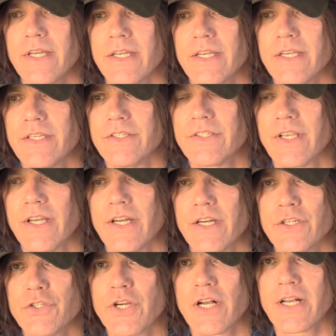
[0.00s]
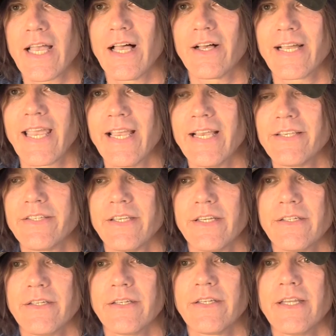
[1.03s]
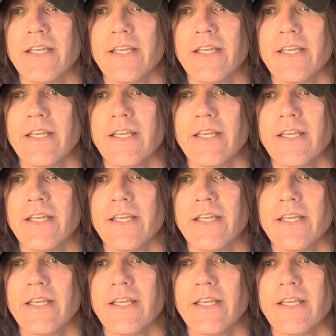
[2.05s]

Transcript: is Chuck Alkazian.